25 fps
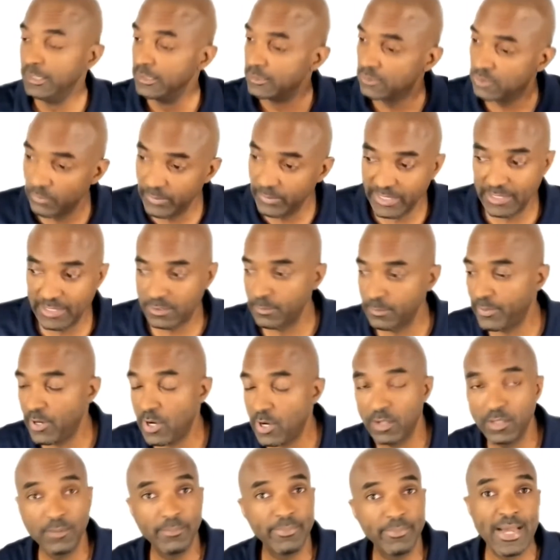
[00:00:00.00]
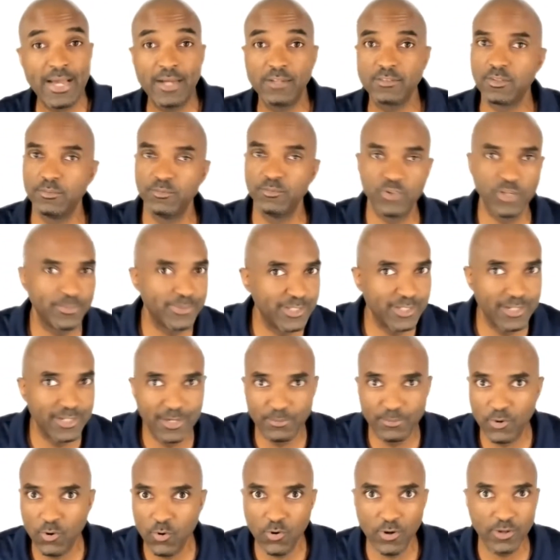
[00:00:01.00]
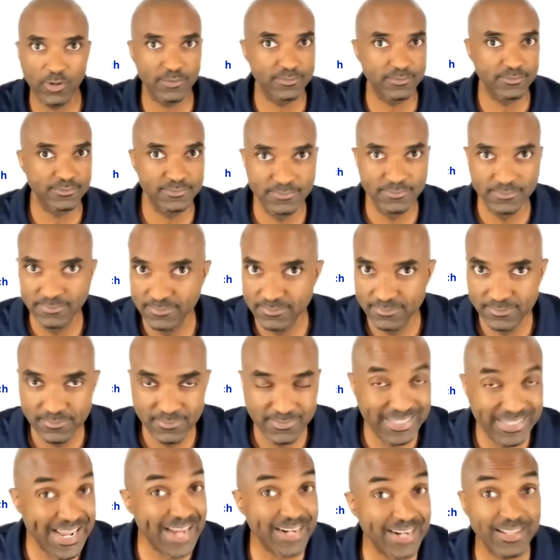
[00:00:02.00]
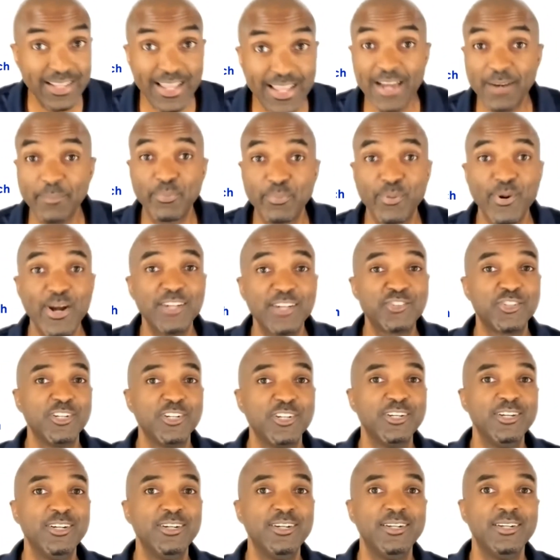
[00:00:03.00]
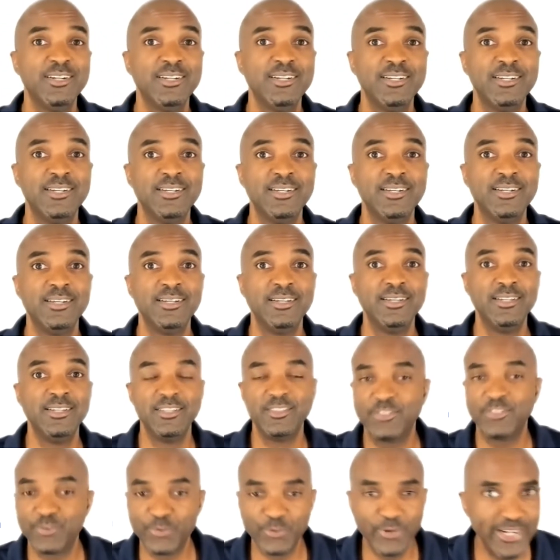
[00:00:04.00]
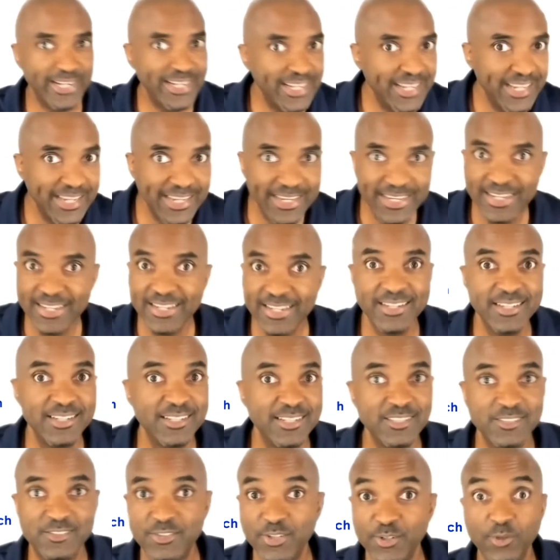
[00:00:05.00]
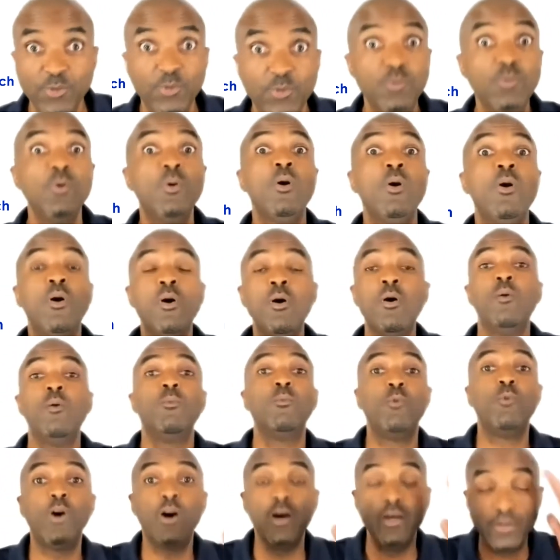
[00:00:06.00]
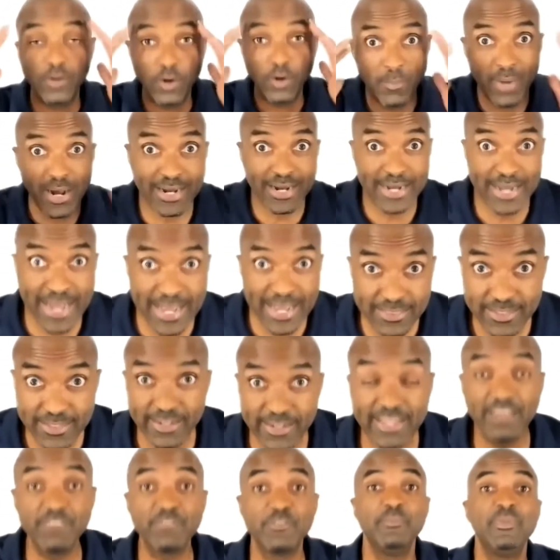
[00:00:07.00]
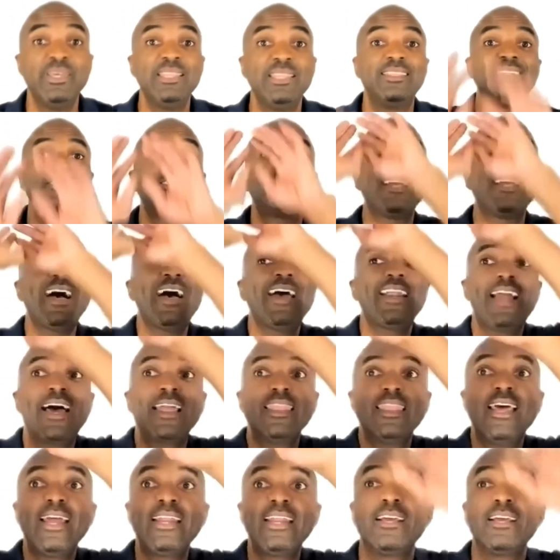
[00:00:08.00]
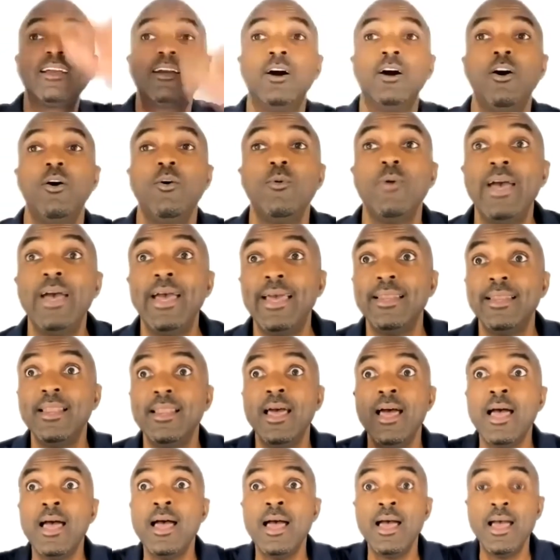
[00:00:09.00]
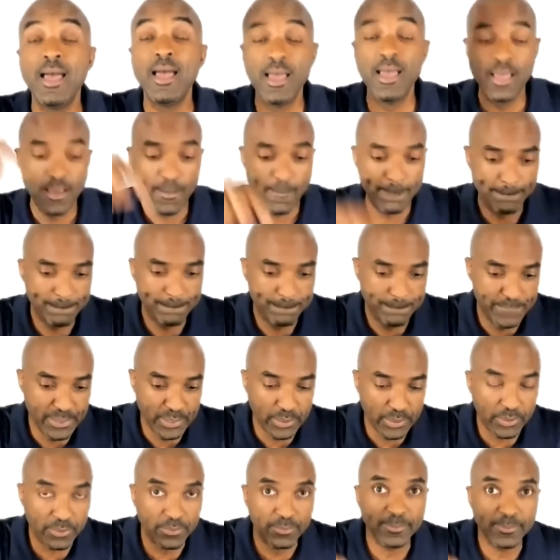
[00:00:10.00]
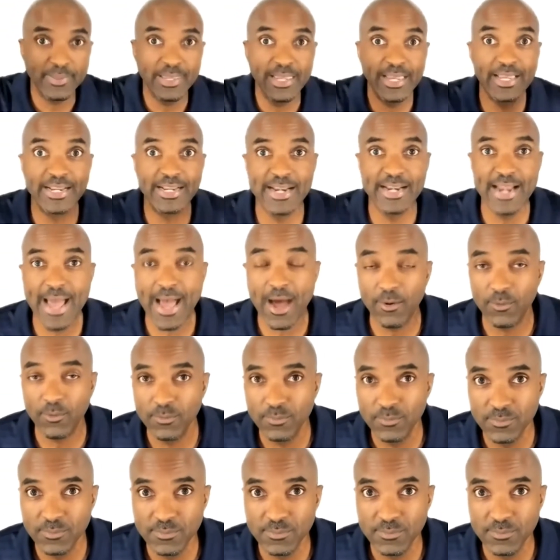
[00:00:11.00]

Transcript: So we get the ball in bounds. I'm dribbling up court. Not a lot of pressure. 3, 2, 1. Oh my God, they're giving me the shot. I let it go and in and out.